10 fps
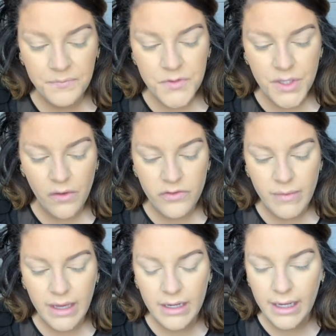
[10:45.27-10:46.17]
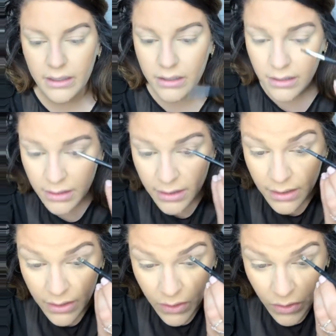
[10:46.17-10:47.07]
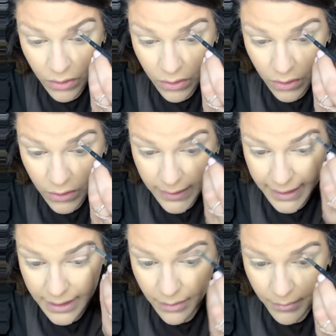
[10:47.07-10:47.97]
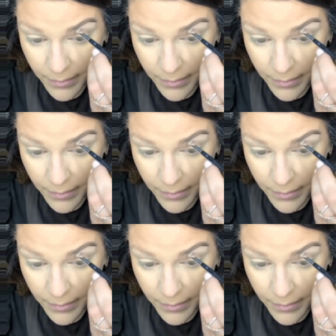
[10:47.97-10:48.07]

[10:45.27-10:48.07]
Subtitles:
So if you make an error or like